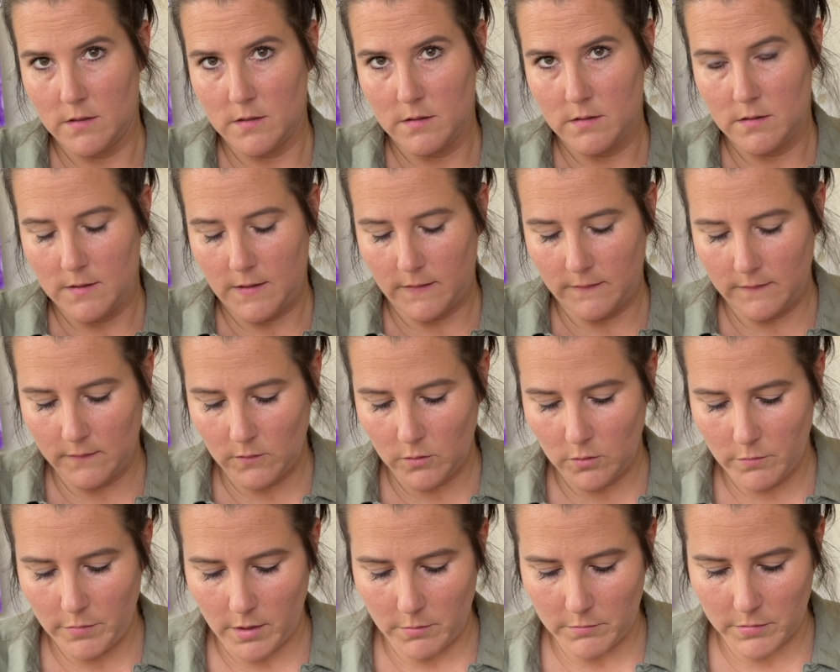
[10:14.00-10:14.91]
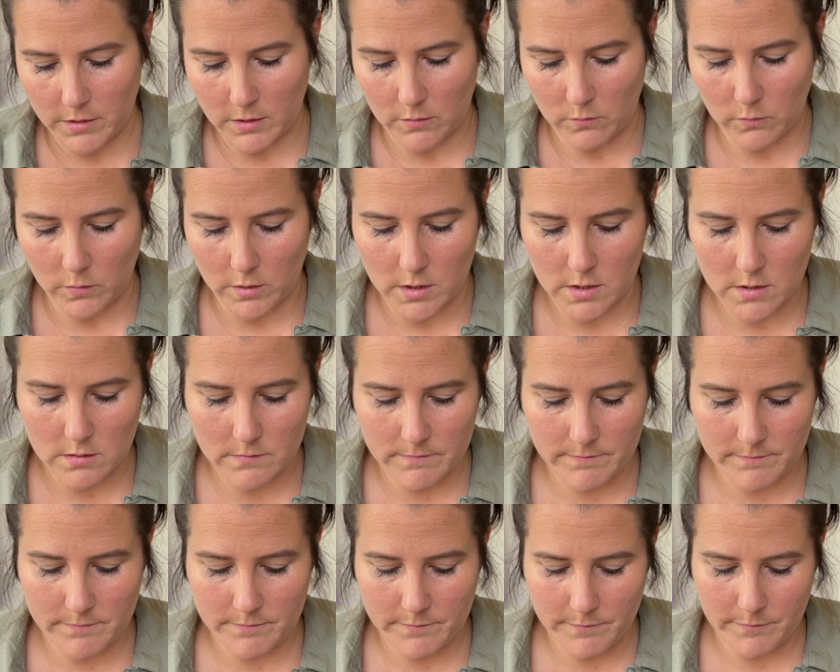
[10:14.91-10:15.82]
That's a little pumpkin one.
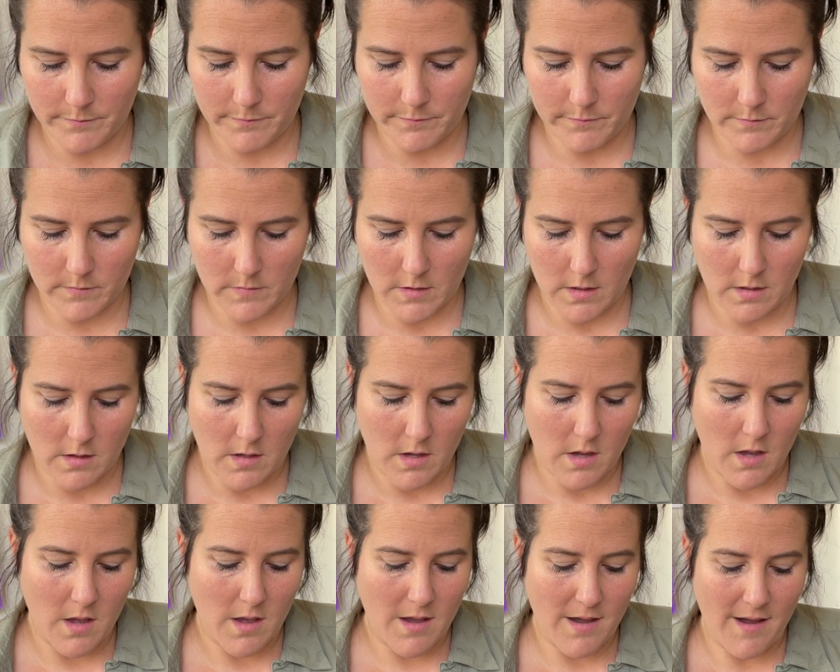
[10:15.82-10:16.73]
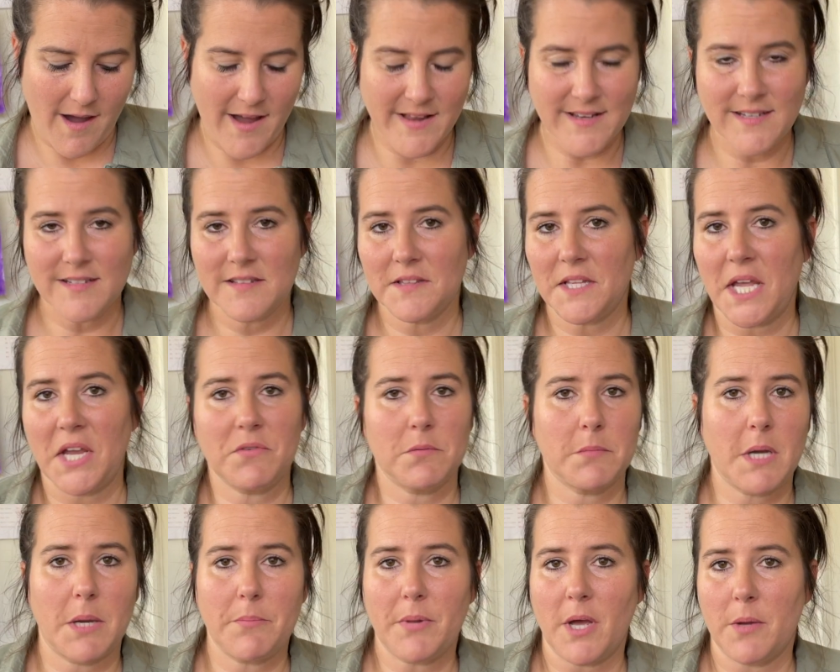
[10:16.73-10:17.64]
I didn't label
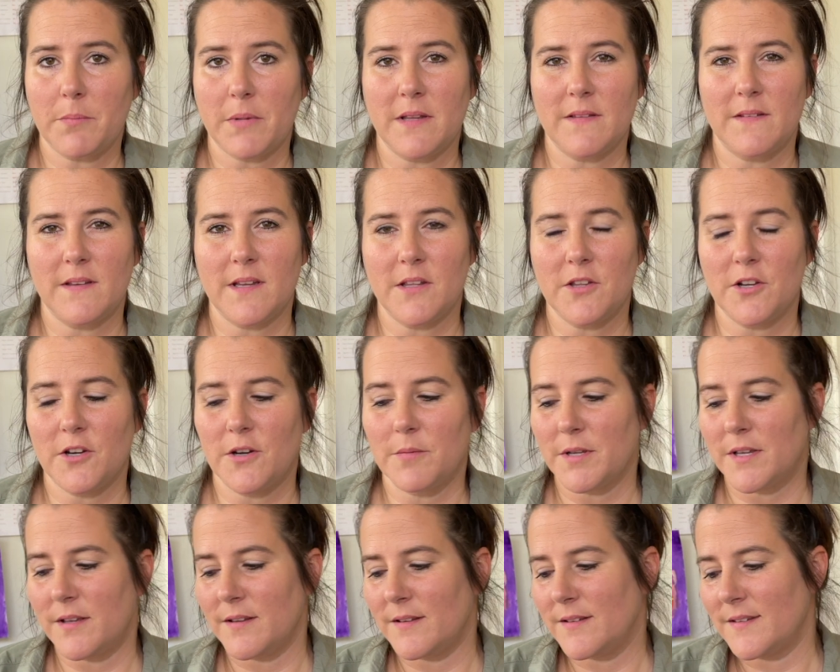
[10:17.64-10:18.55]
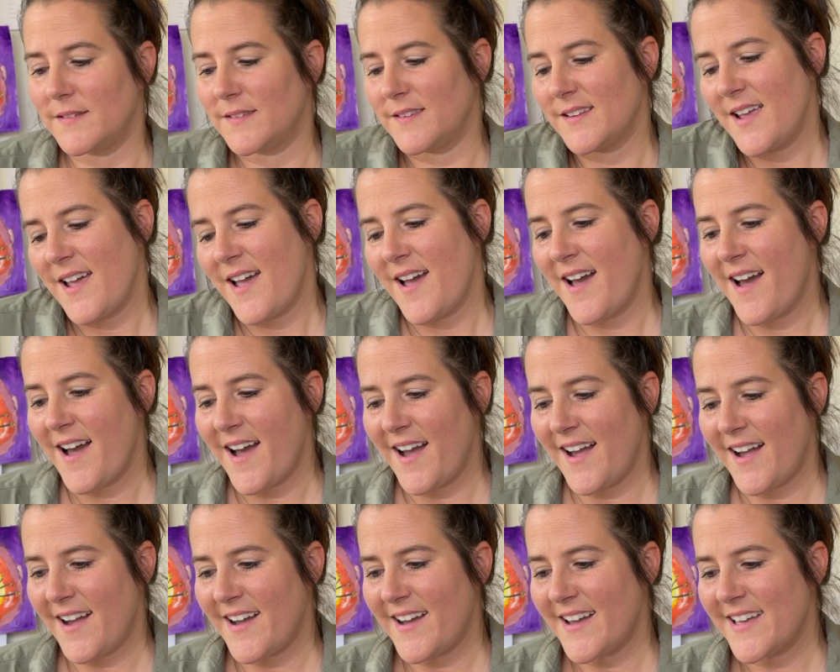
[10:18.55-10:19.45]
my pumpkins either because
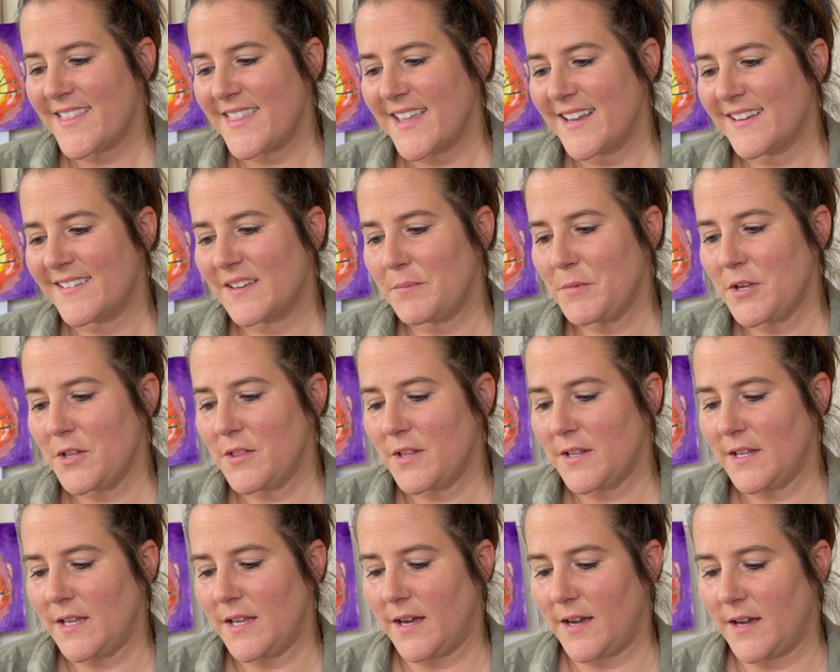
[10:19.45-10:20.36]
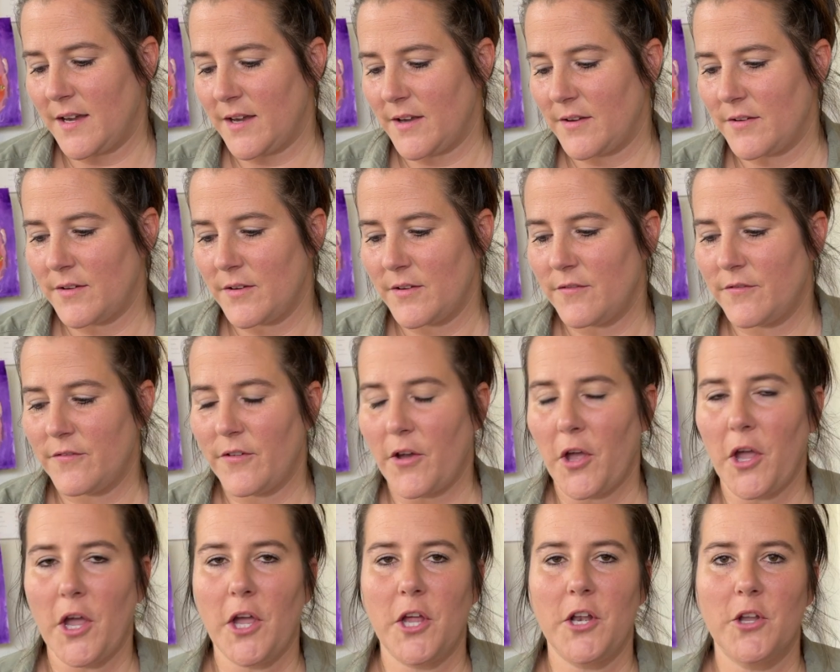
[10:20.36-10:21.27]
I think some of the
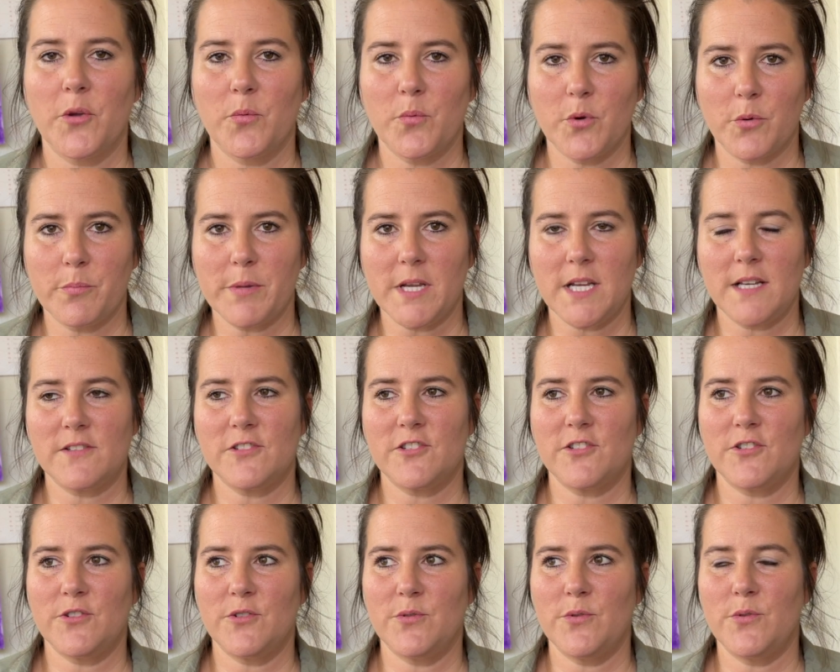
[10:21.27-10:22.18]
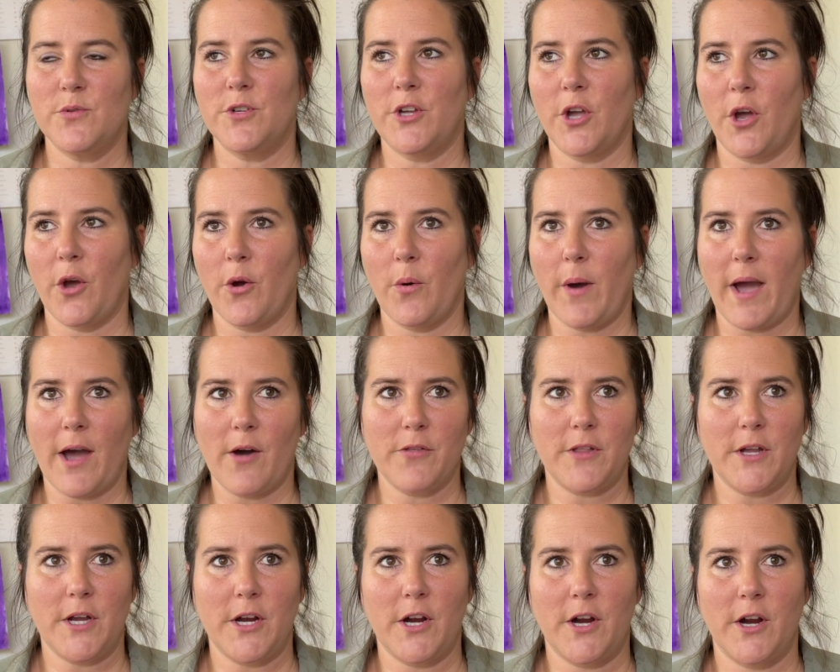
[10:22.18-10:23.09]
fun will be to go
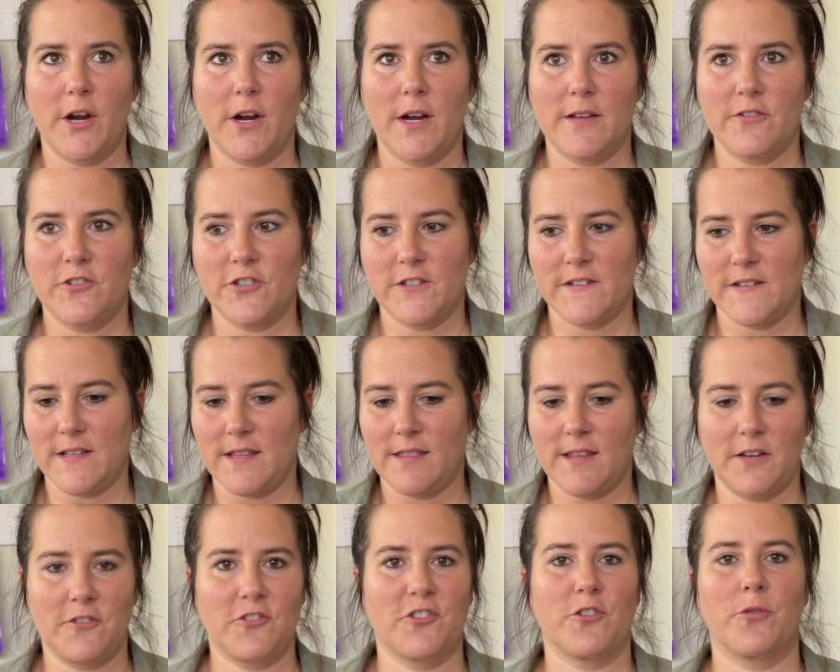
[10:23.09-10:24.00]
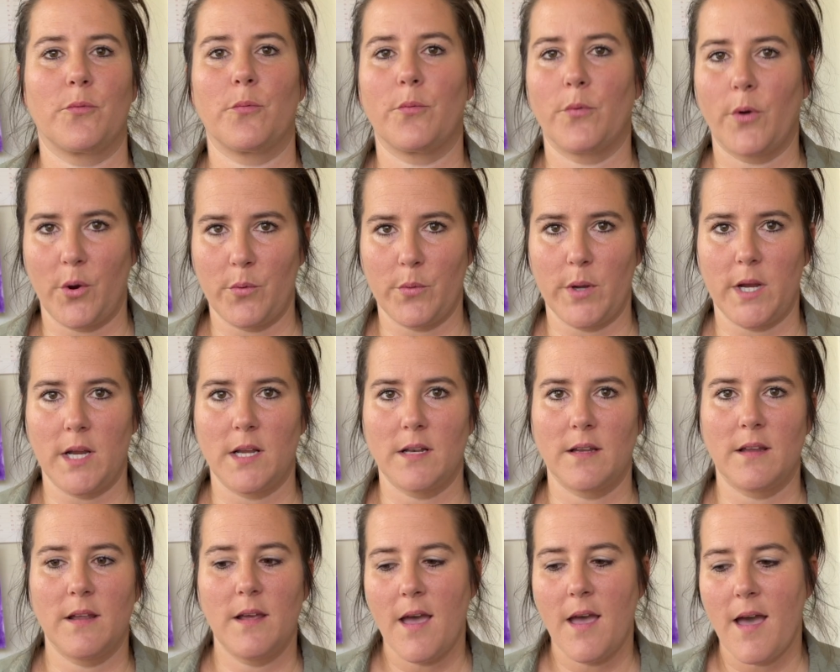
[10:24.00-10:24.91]
out there and just see things growing.